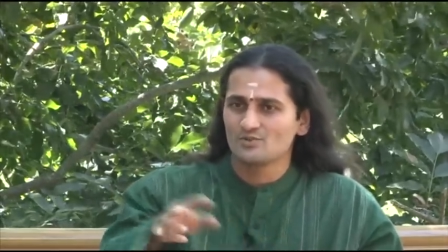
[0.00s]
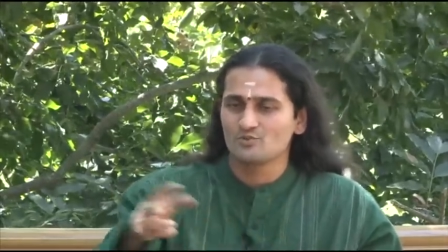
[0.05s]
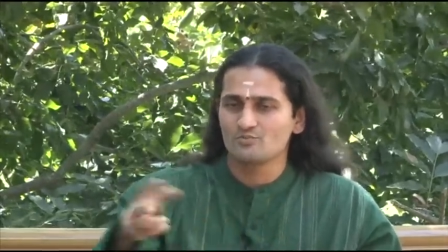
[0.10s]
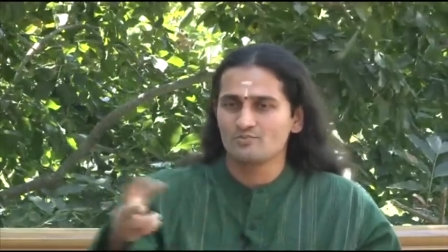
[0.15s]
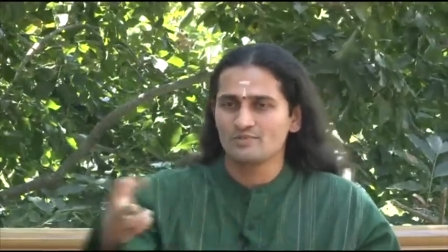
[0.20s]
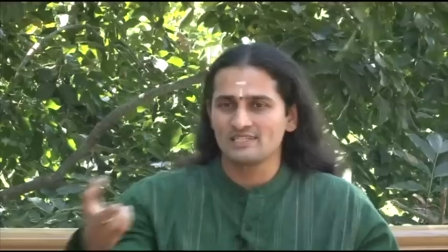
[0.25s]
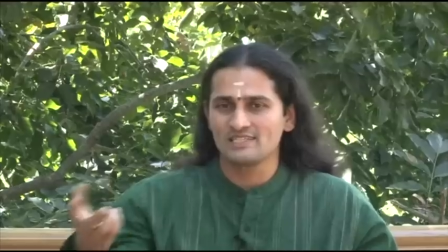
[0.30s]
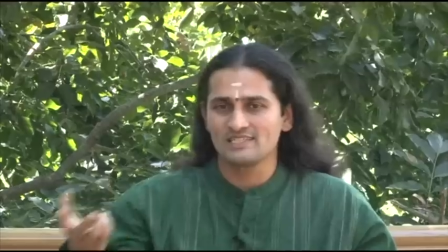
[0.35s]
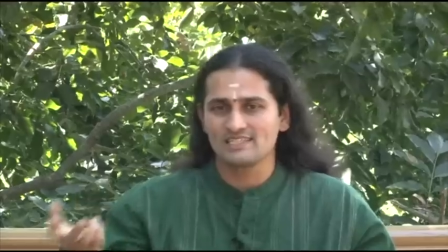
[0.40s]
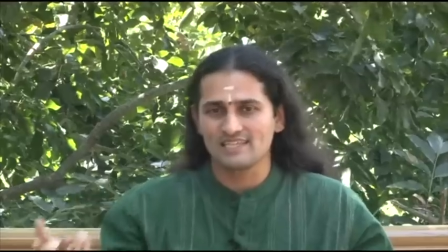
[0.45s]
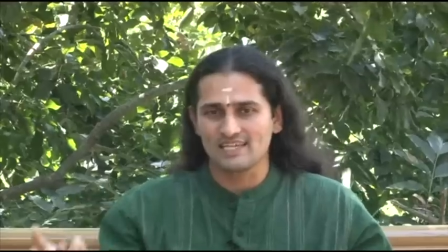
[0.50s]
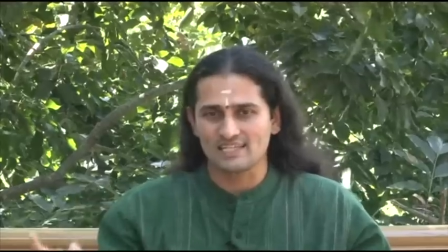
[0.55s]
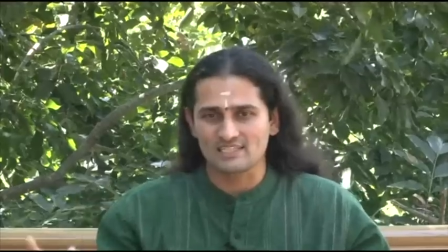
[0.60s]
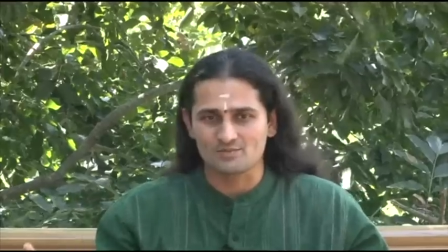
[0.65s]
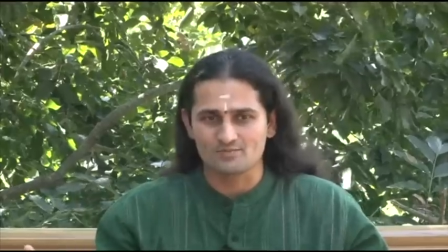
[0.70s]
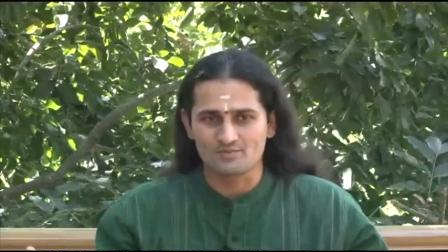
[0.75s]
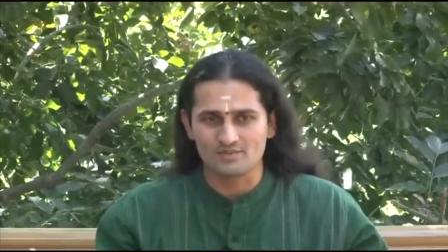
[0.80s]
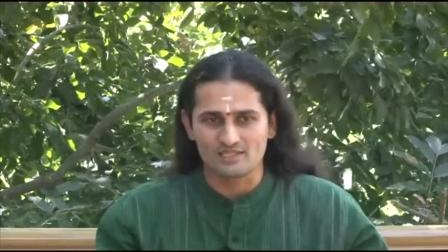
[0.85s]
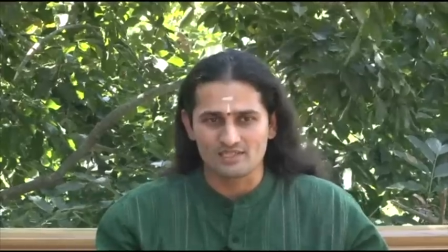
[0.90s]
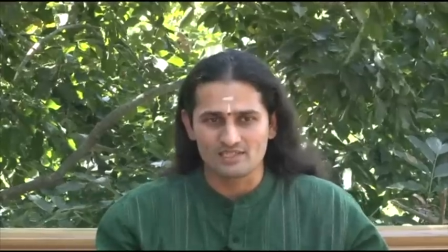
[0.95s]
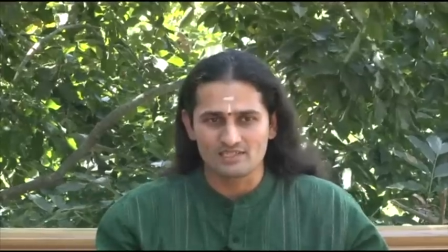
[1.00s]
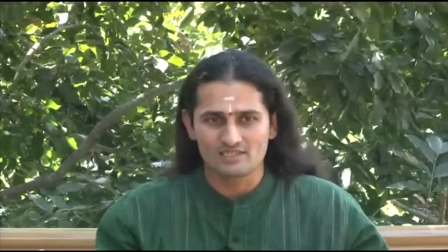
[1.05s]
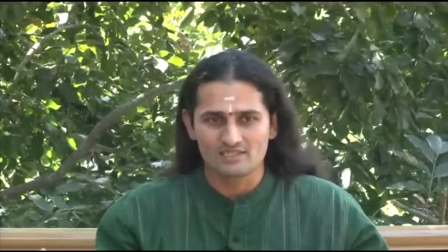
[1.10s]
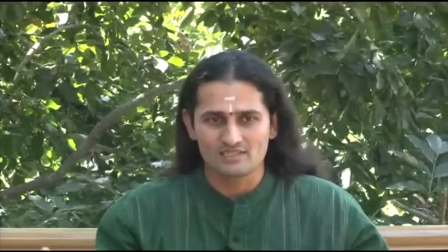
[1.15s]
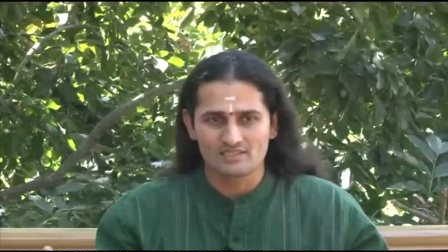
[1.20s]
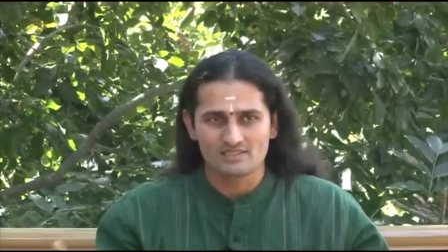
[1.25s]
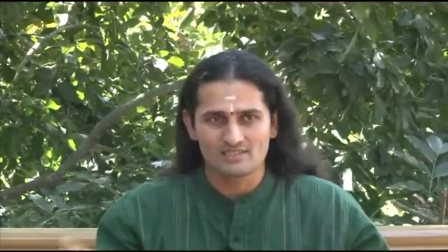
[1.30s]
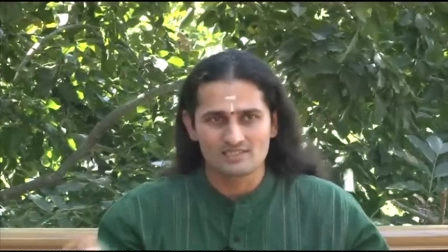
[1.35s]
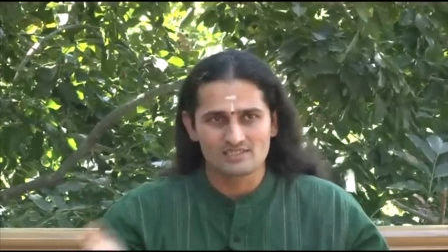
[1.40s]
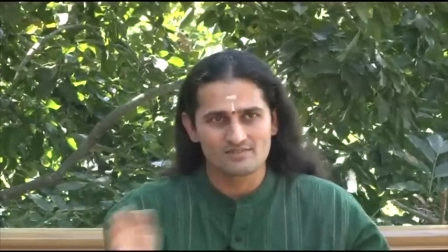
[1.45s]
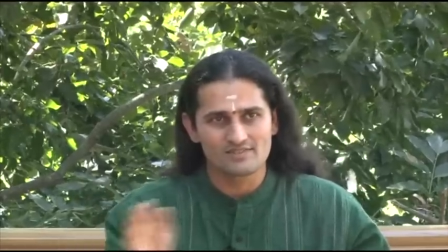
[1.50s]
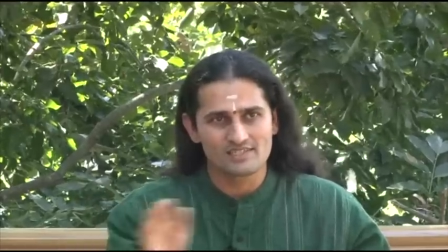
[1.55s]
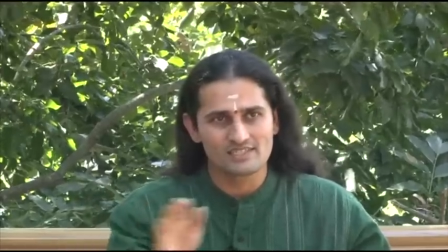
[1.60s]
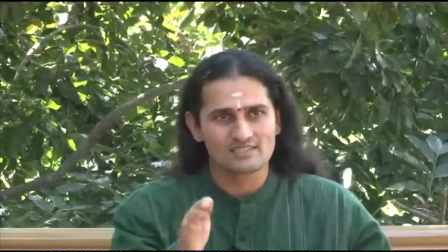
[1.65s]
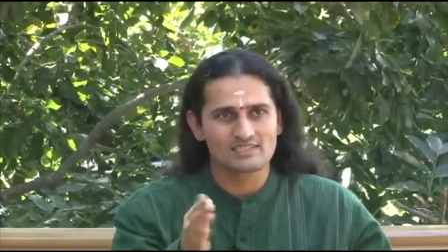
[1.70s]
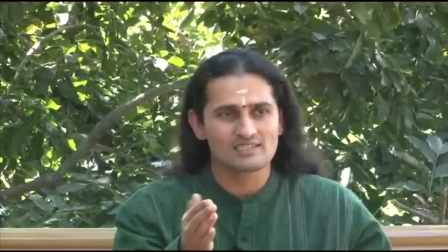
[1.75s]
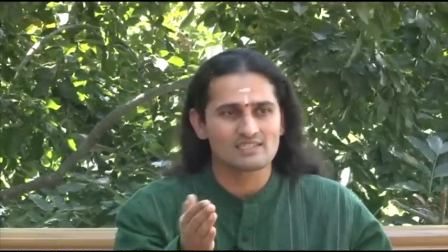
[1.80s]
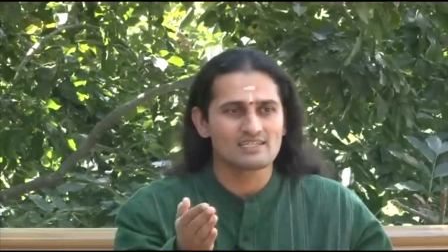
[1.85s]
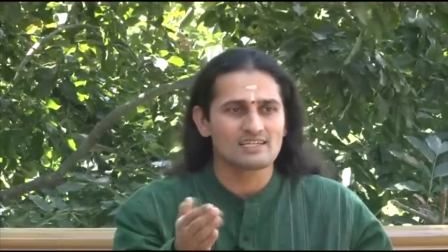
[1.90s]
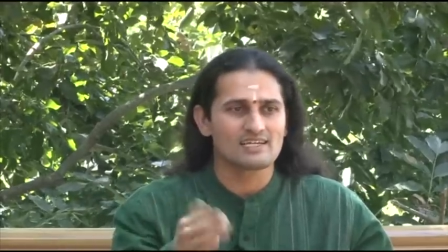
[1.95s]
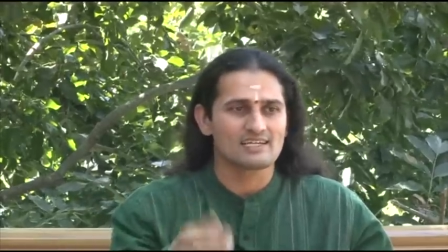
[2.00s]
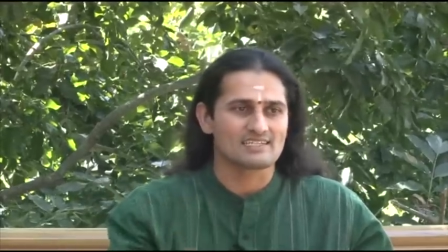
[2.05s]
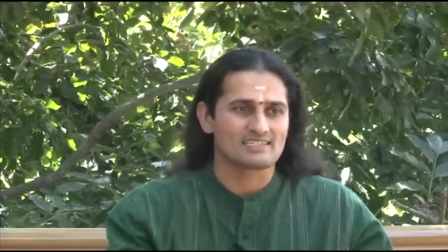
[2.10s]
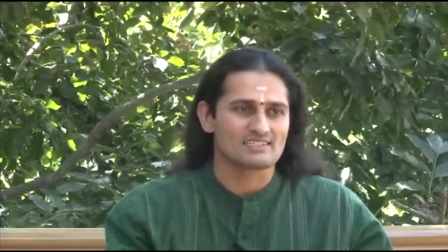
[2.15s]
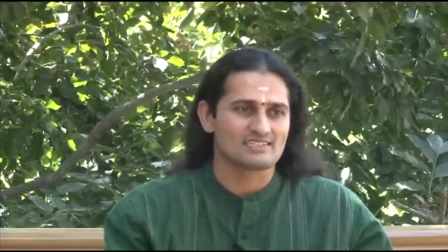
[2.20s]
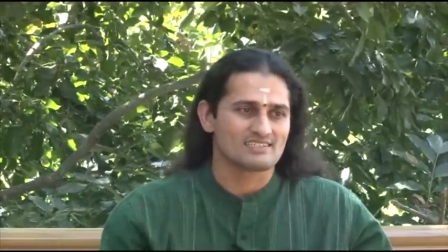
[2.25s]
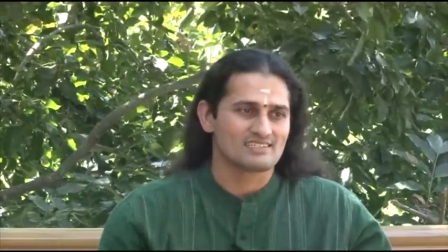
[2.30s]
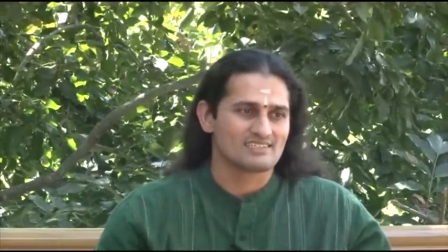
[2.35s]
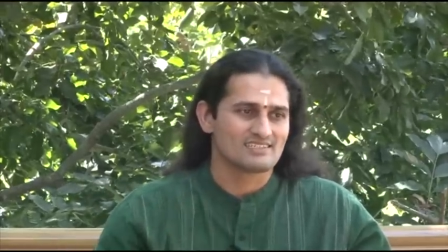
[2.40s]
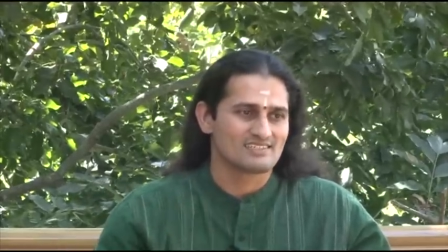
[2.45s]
to being the expert, there's a very thin line.